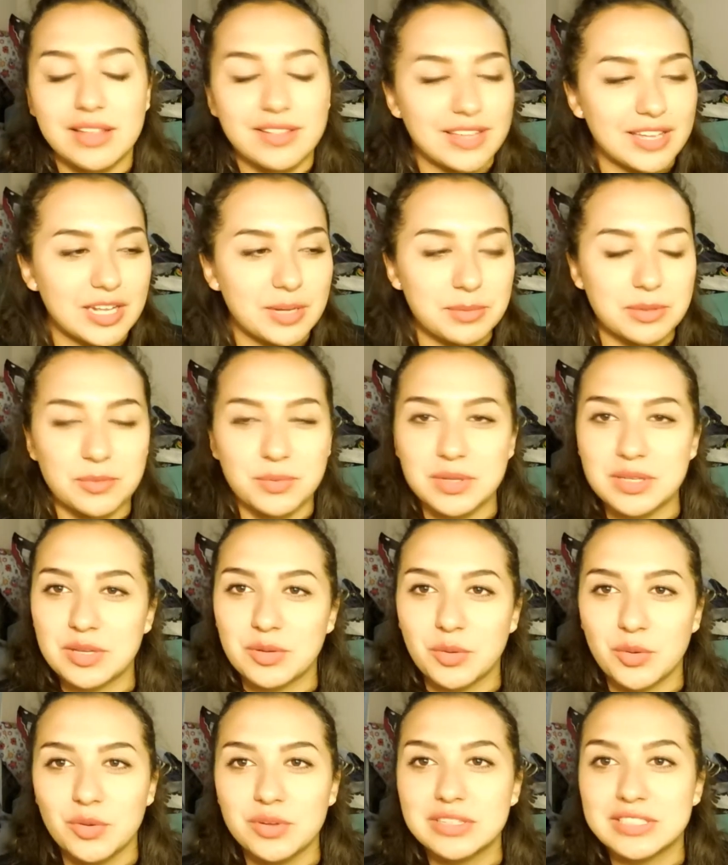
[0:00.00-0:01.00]
I think gonna be really
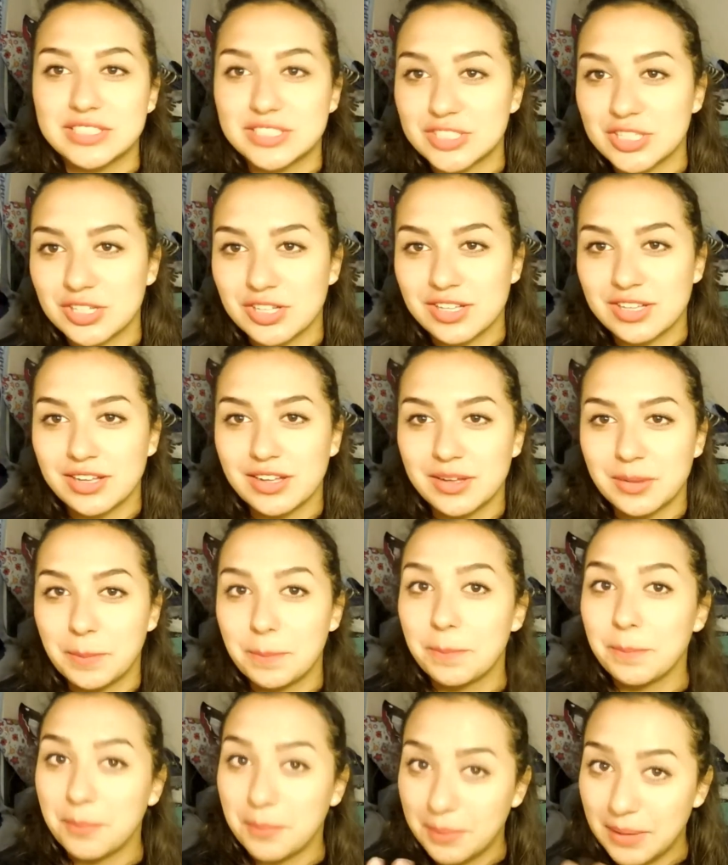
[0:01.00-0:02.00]
cool. It shook
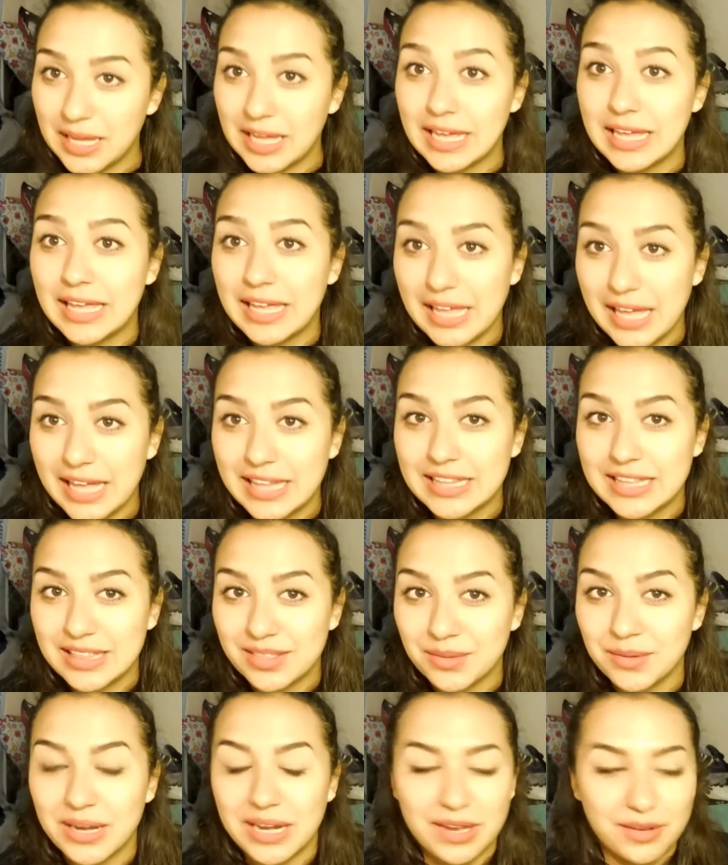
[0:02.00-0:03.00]
me at
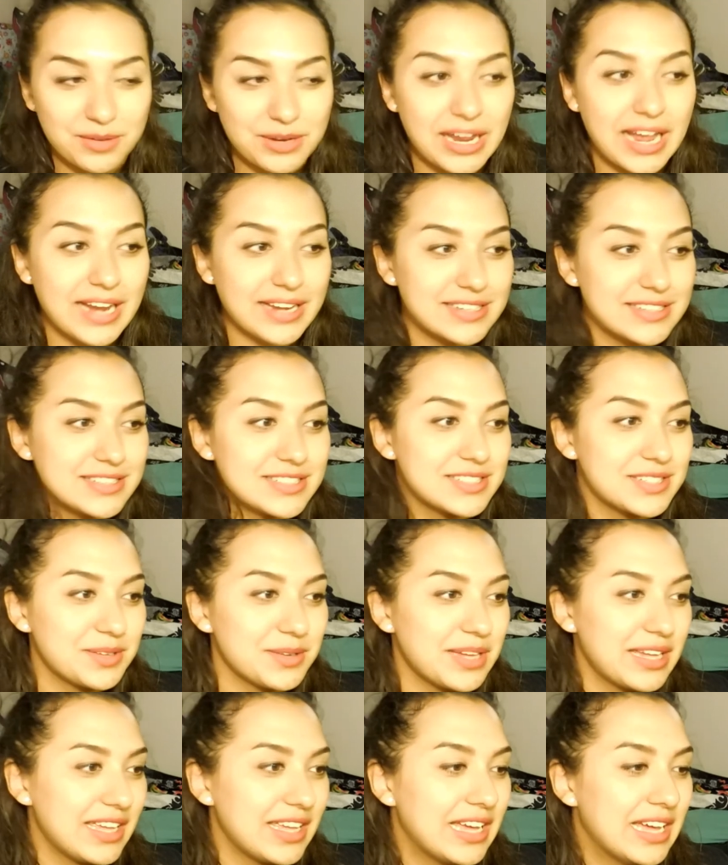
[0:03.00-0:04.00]
least when I reacted to
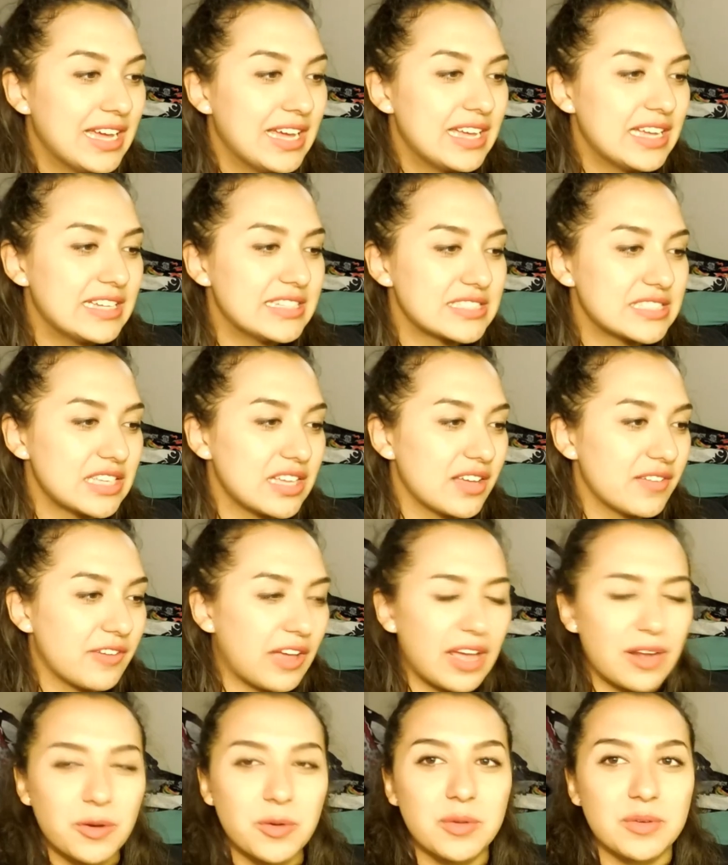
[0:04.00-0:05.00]
it and stuff.
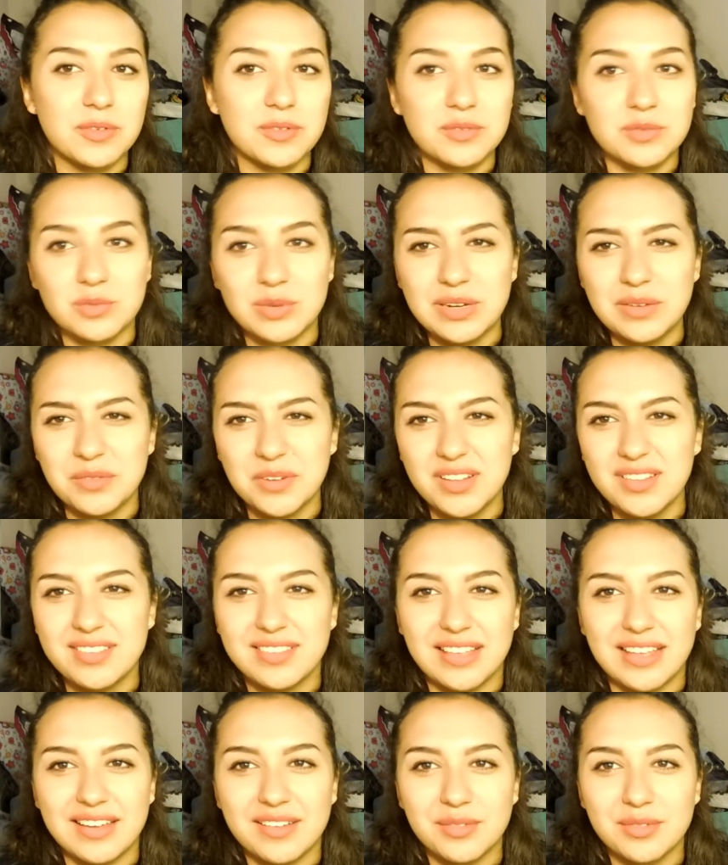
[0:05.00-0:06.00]
I don't when was
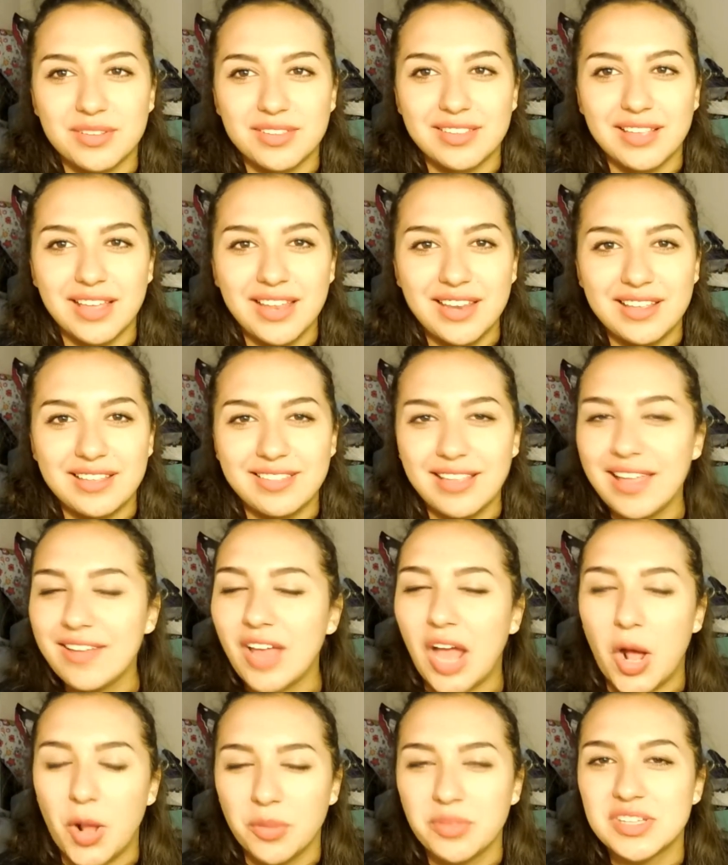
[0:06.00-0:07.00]
that? Was that is
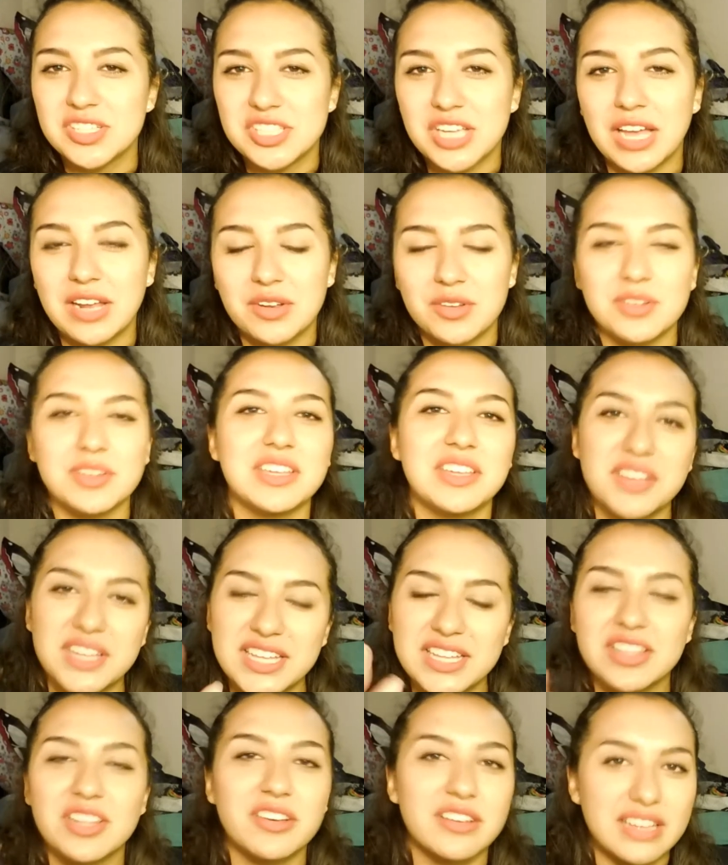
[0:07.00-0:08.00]
that on this channel? You
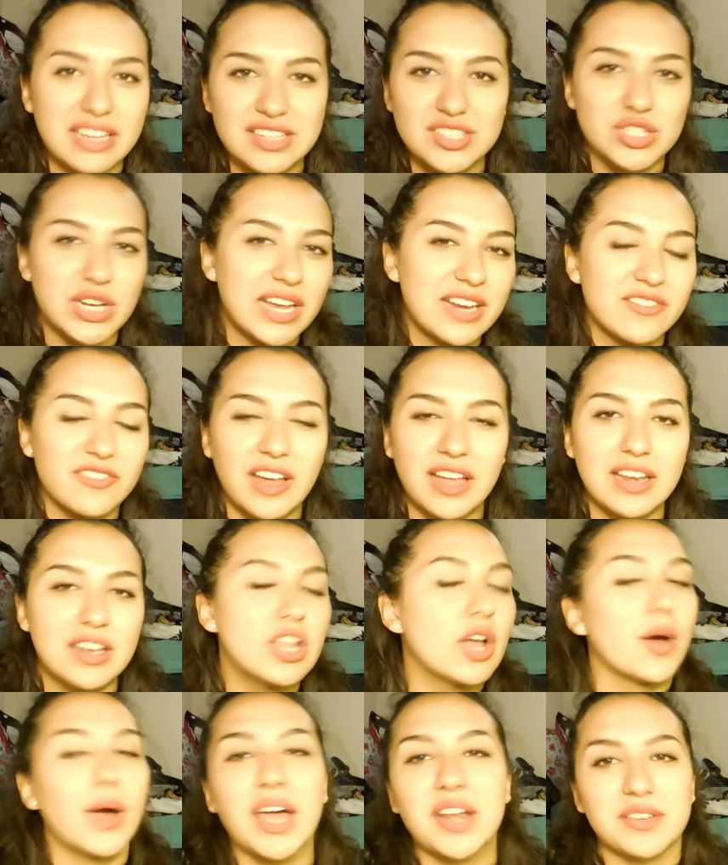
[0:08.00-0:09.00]
can look and try and find
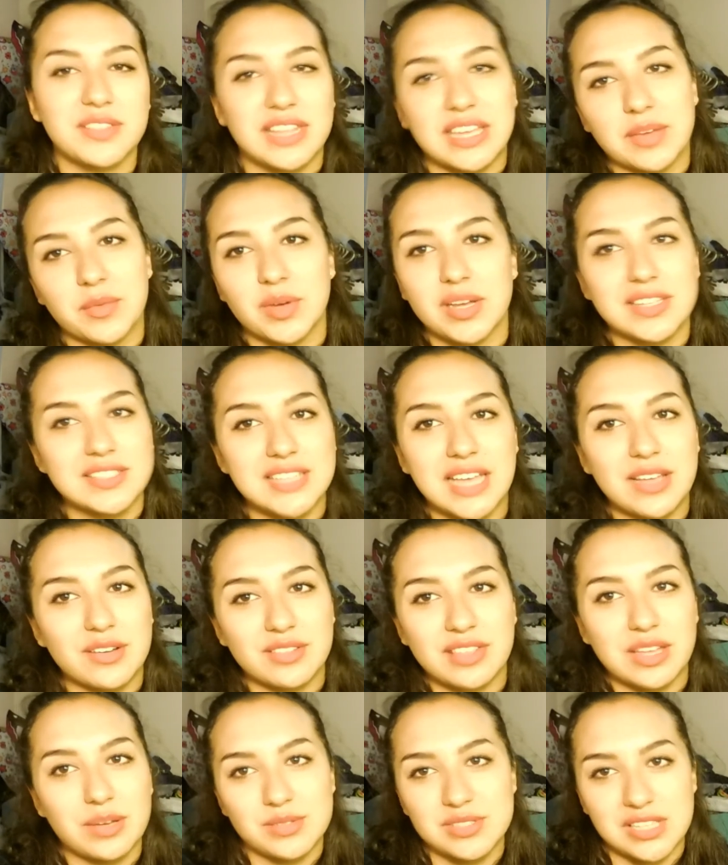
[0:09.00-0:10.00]
No, I don't think it was. I don't
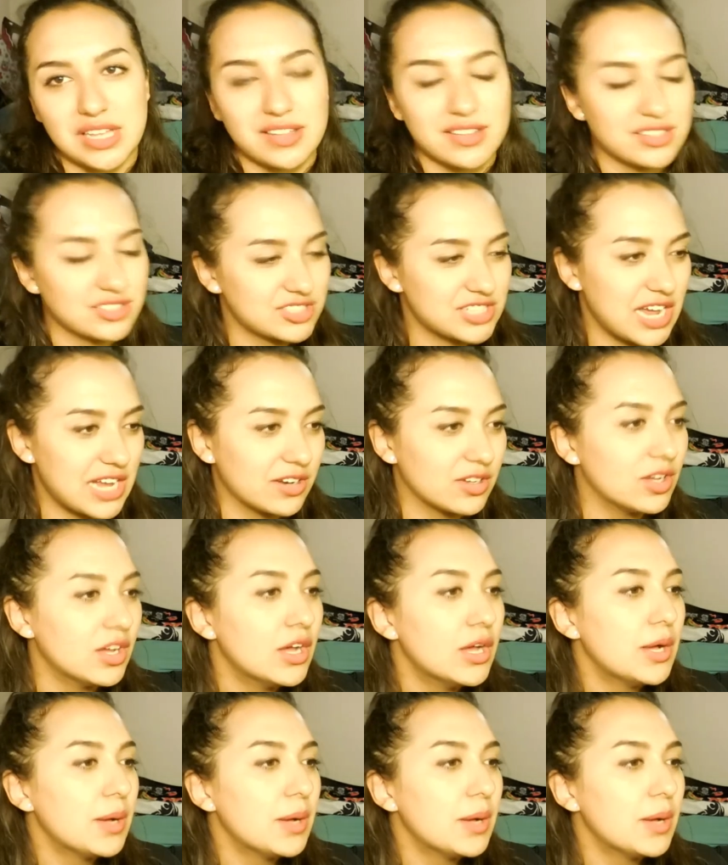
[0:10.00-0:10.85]
think it was on this channel.